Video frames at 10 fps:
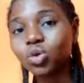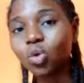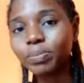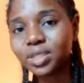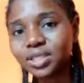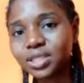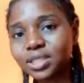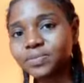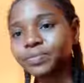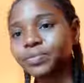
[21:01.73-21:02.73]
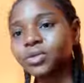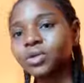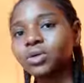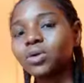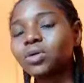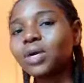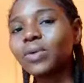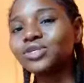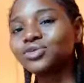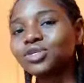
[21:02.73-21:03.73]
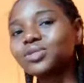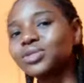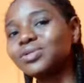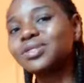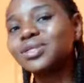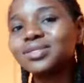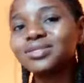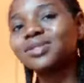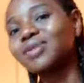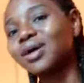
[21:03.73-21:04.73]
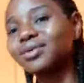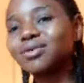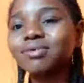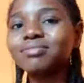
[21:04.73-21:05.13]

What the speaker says: Otherwise, you just be doing things at random, like, and